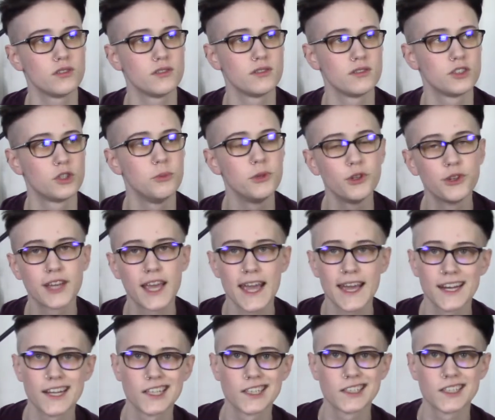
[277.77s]

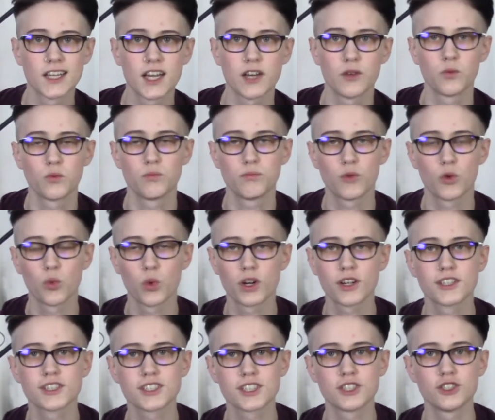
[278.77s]
communicating and
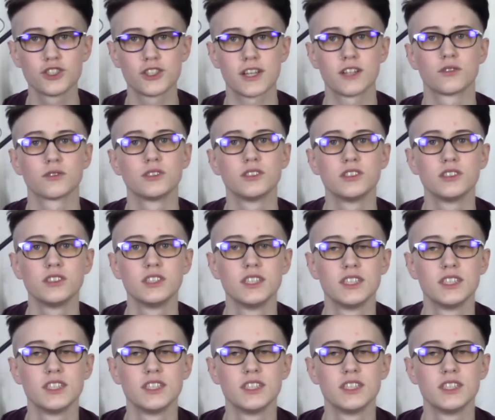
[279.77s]
words in general